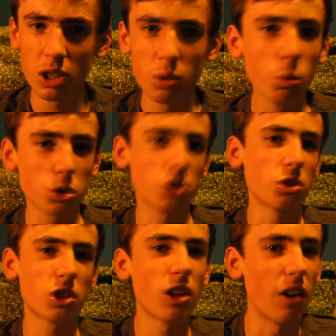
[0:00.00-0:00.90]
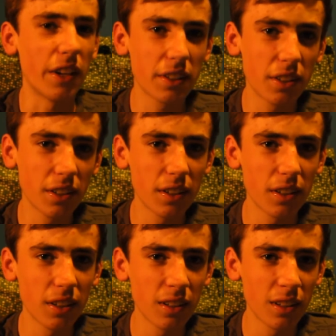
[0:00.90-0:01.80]
What's not to like?
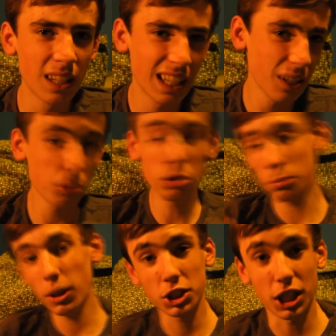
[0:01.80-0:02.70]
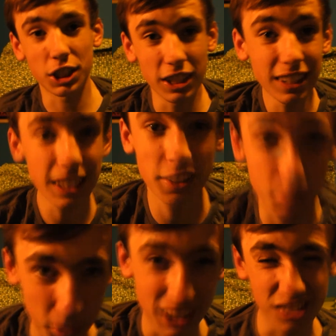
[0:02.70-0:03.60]
Well, not much actually. This
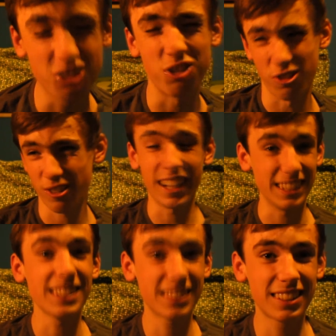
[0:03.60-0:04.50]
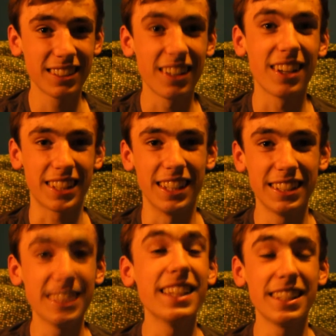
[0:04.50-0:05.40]
one is great.
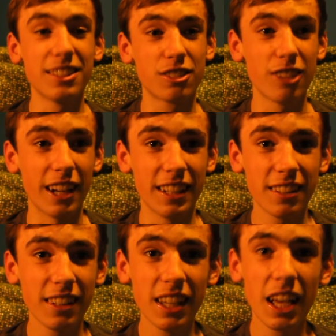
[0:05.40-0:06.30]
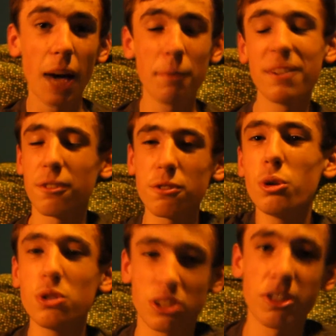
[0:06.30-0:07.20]
Okay, it is great. I mean, of
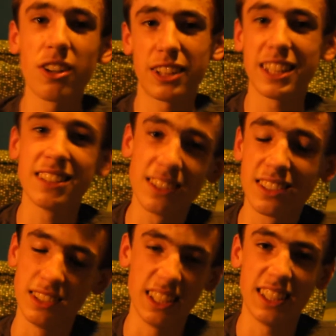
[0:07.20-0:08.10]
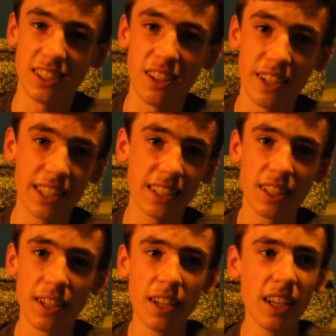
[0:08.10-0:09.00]
course there are things to
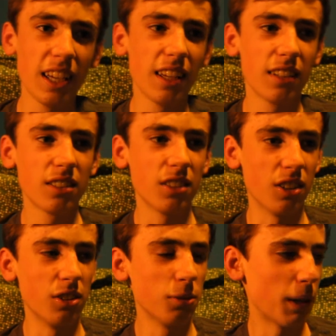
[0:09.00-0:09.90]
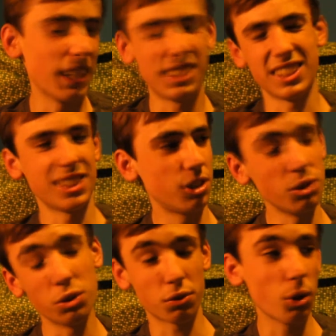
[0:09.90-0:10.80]
dislike, you know, pacing
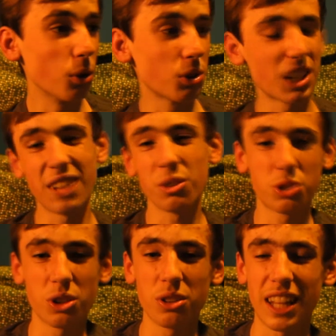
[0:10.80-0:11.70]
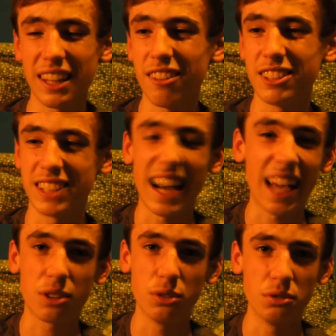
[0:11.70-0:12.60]
issues of course, and also that there is a
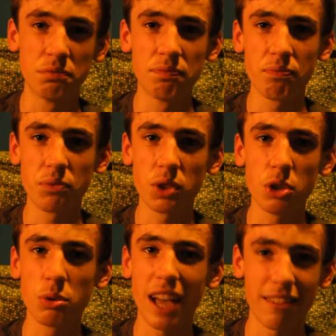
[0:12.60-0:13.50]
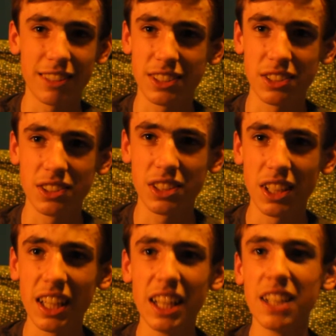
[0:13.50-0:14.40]
lack of new characters.
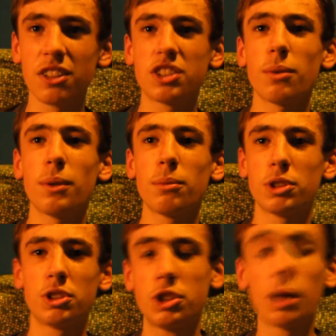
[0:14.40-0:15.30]
You know, some of them just